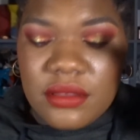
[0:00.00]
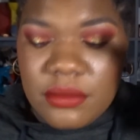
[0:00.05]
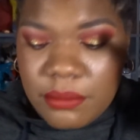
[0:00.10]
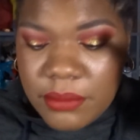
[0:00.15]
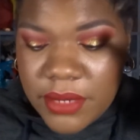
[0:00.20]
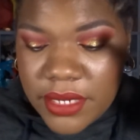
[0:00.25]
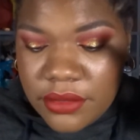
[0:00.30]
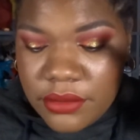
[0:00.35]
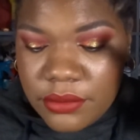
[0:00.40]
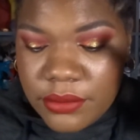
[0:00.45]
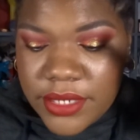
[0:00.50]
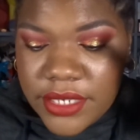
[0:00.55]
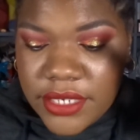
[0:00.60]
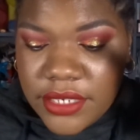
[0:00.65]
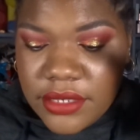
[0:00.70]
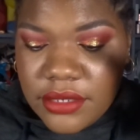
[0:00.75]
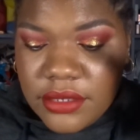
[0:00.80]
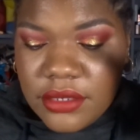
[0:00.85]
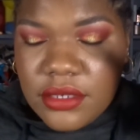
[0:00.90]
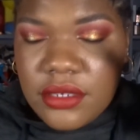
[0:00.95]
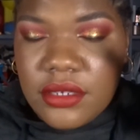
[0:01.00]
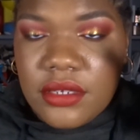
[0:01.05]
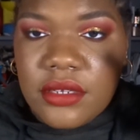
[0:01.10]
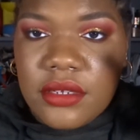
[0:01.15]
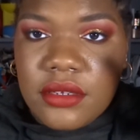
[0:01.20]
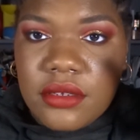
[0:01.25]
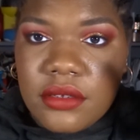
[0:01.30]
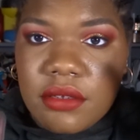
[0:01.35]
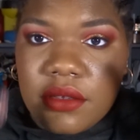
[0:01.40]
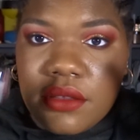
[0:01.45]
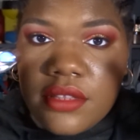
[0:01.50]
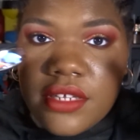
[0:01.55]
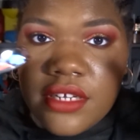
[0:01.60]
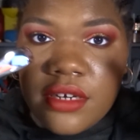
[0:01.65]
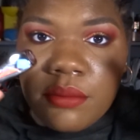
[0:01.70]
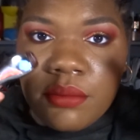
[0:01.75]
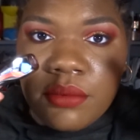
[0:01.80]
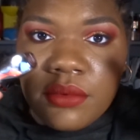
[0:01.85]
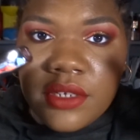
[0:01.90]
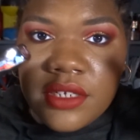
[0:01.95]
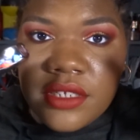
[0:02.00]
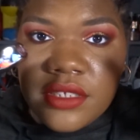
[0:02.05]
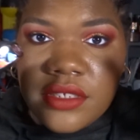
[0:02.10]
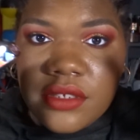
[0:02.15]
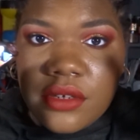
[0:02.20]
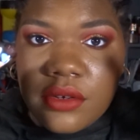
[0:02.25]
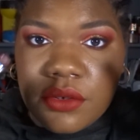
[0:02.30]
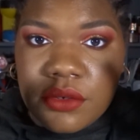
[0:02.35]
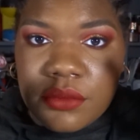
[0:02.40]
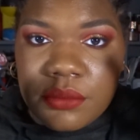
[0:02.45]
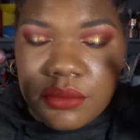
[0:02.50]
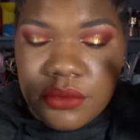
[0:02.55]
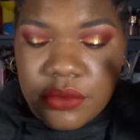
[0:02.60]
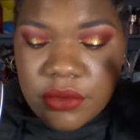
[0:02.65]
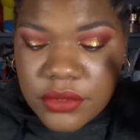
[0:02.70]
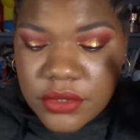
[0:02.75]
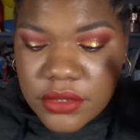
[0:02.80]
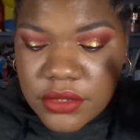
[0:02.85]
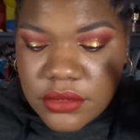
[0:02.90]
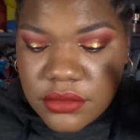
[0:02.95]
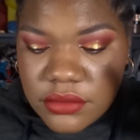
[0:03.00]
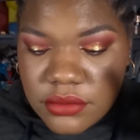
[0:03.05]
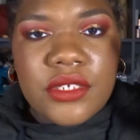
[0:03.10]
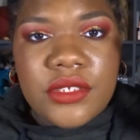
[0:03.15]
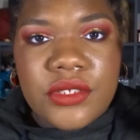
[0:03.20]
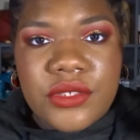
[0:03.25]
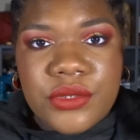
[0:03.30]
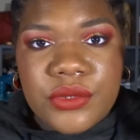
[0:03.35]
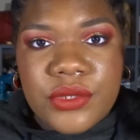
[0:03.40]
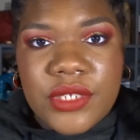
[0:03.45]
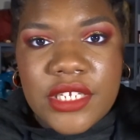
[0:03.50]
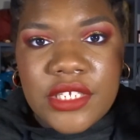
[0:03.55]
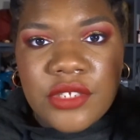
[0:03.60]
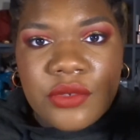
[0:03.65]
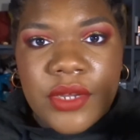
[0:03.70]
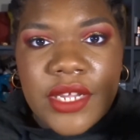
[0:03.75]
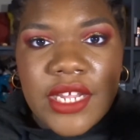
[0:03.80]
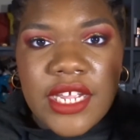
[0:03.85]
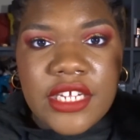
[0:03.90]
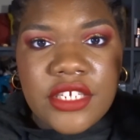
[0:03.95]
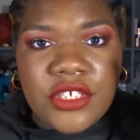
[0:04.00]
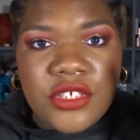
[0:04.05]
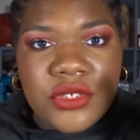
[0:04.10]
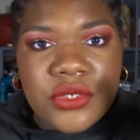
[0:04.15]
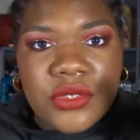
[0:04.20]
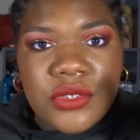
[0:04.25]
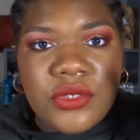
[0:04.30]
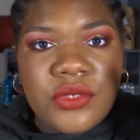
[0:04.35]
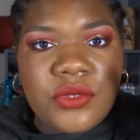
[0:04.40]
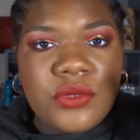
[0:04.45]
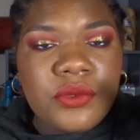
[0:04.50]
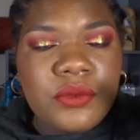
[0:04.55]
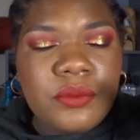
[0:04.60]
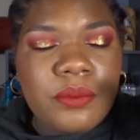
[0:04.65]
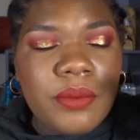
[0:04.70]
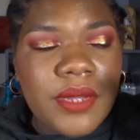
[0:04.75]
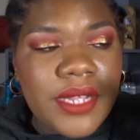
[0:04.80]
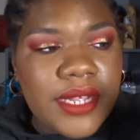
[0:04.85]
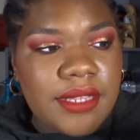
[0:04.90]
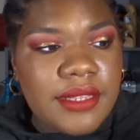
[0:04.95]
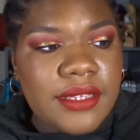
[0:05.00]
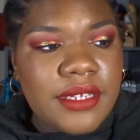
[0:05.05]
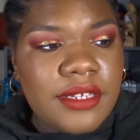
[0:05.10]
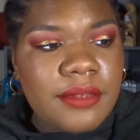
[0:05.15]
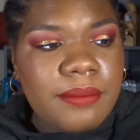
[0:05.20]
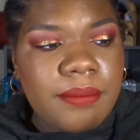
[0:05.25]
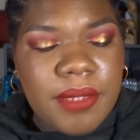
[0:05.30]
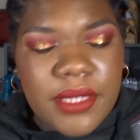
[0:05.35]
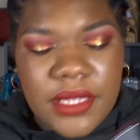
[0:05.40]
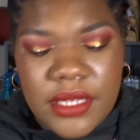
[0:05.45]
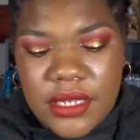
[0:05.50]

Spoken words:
By the way, their bullets are broken, so that's why I chose to pan them.